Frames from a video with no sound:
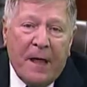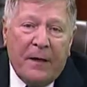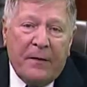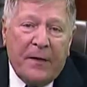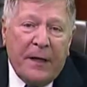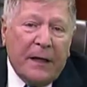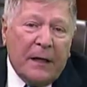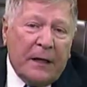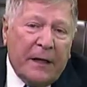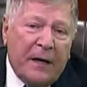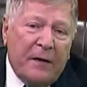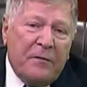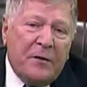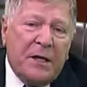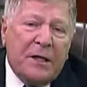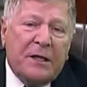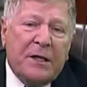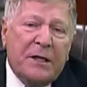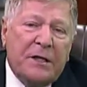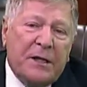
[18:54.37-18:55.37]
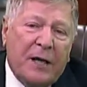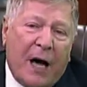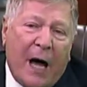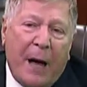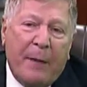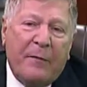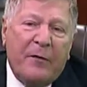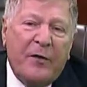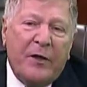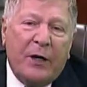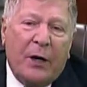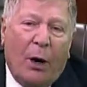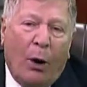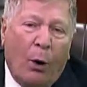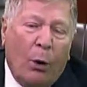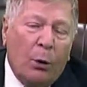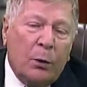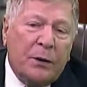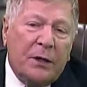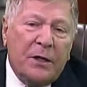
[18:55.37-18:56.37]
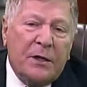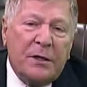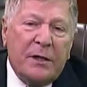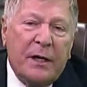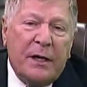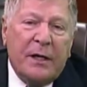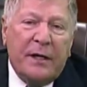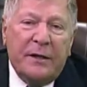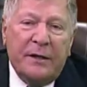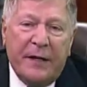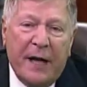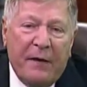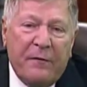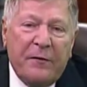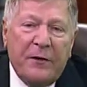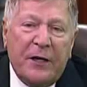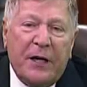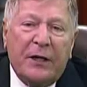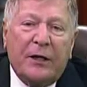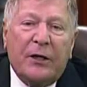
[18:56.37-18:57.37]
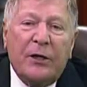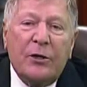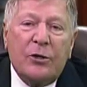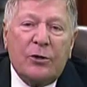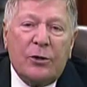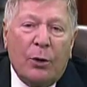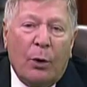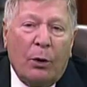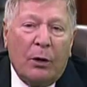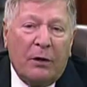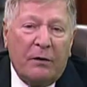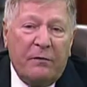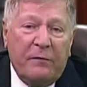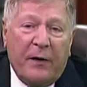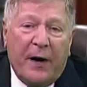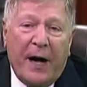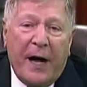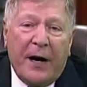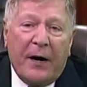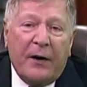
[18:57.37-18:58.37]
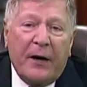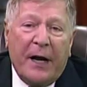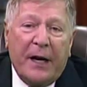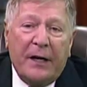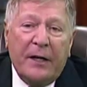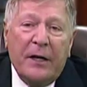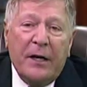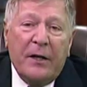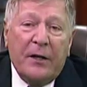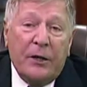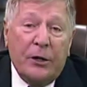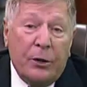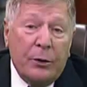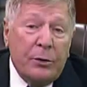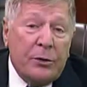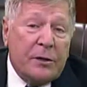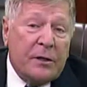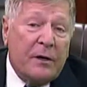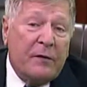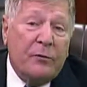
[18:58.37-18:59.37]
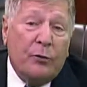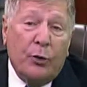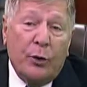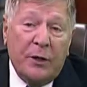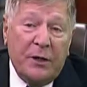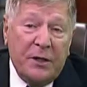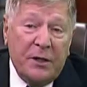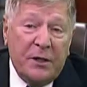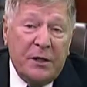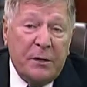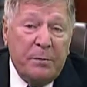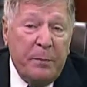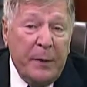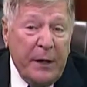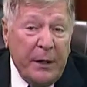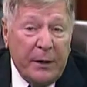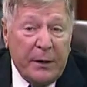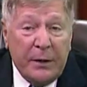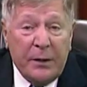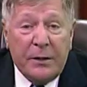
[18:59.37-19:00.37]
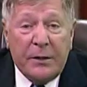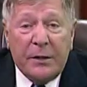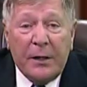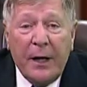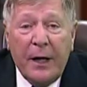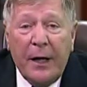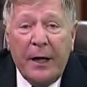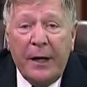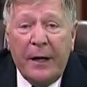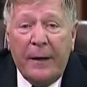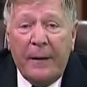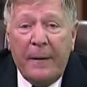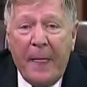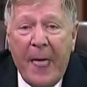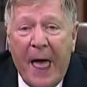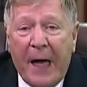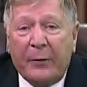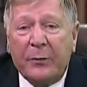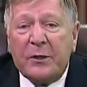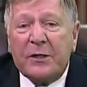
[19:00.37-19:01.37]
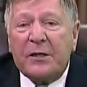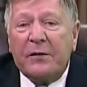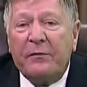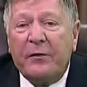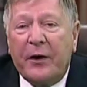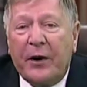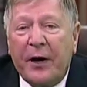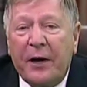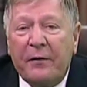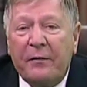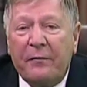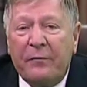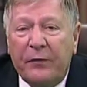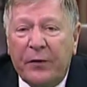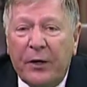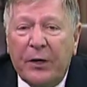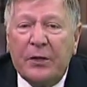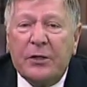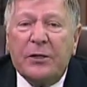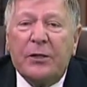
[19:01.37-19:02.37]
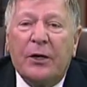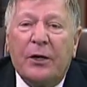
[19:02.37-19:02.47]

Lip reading: They lived at the time of the oldest definite control of fire and use of wooden spears, and was the very first